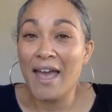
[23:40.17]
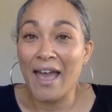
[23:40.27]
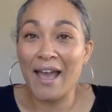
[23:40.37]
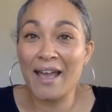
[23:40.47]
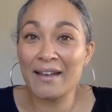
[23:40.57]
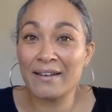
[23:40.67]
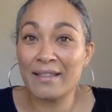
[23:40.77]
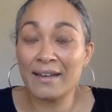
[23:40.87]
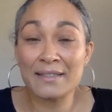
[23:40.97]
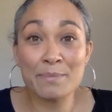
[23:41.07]
And
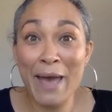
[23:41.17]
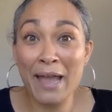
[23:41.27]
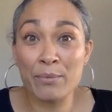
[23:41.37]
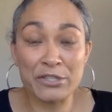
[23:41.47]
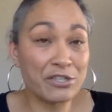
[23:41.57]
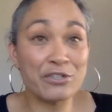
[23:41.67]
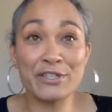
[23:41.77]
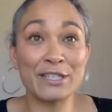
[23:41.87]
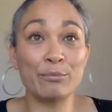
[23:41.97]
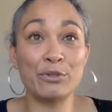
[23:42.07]
then it's May, which is New
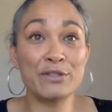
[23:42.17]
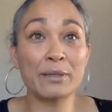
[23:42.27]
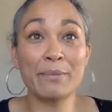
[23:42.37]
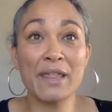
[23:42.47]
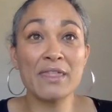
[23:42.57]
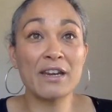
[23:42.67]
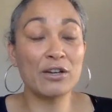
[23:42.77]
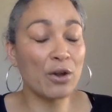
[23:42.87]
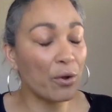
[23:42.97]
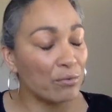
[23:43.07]
Zealand Music Month, and I
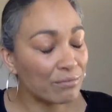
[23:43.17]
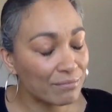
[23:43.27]
know